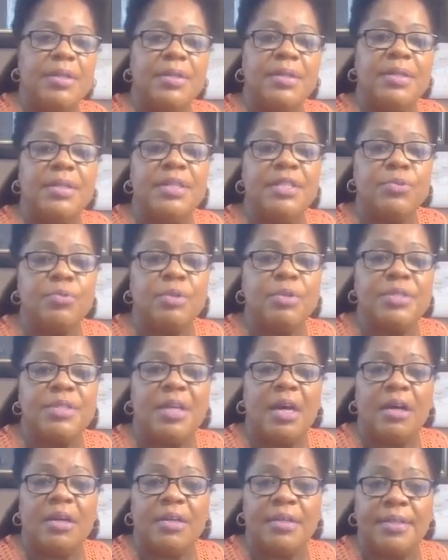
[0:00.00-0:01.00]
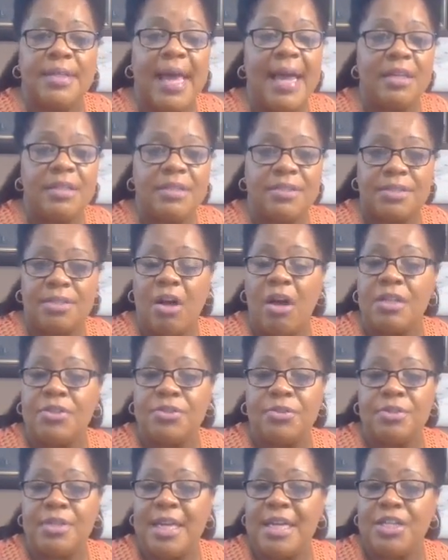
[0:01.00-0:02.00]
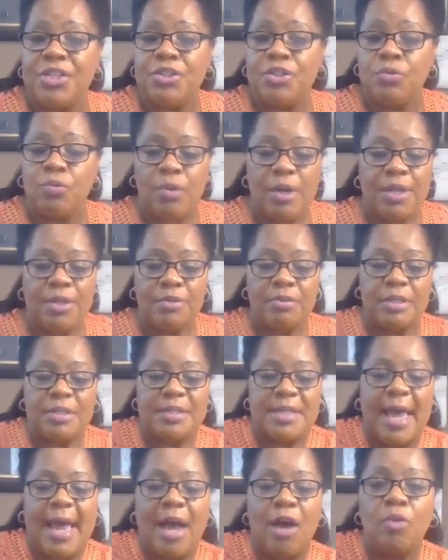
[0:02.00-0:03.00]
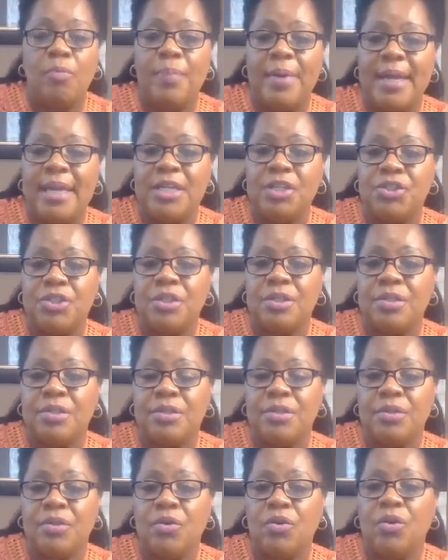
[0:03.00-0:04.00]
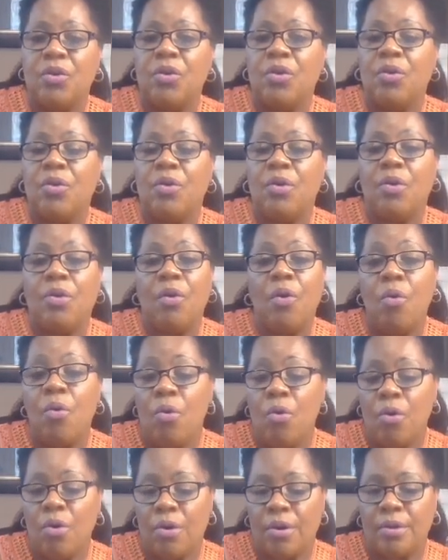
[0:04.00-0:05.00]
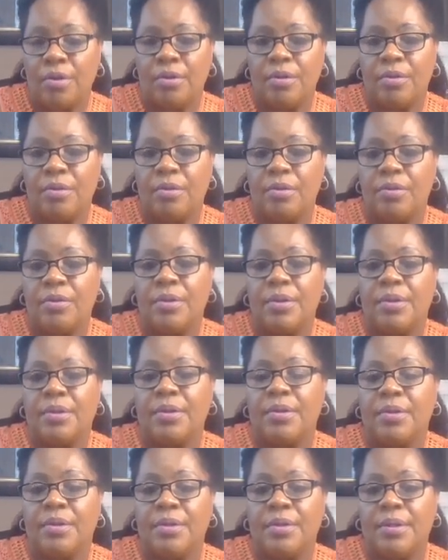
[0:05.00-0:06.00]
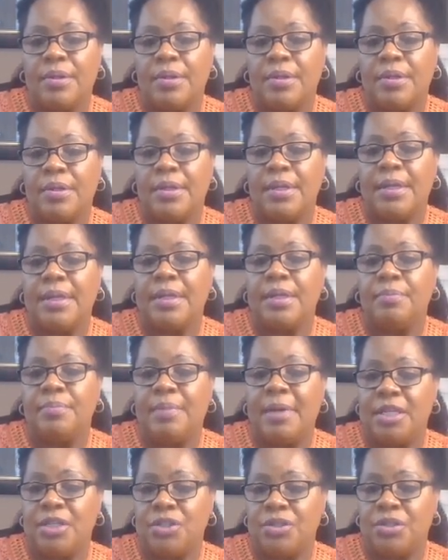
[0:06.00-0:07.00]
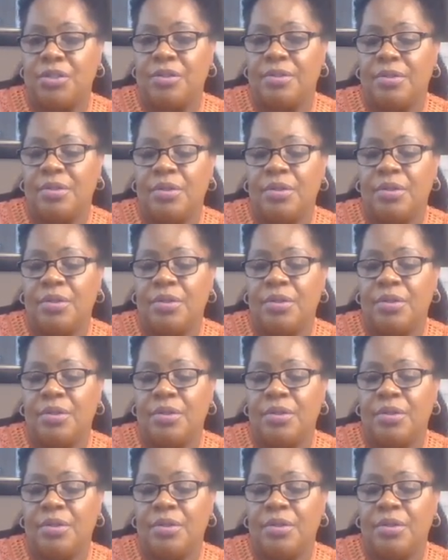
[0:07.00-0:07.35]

this was a that consultation, whether it's outpatient or inpatient.